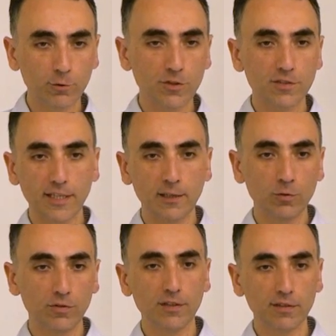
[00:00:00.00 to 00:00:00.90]
You just say
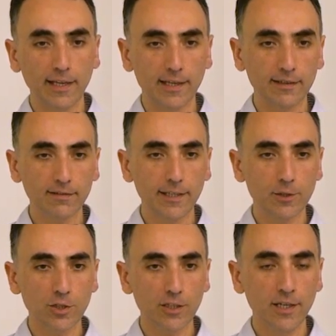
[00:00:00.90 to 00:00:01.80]
use this like
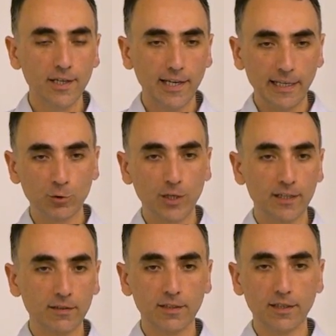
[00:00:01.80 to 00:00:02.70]
extension and
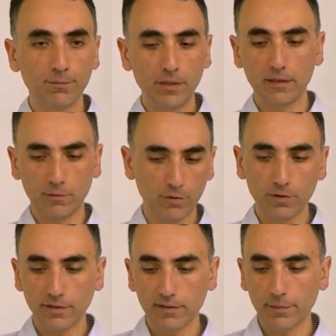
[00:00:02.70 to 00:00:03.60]
run the build. We
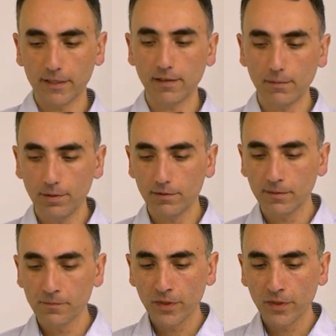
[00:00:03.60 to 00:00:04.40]
will see some examples.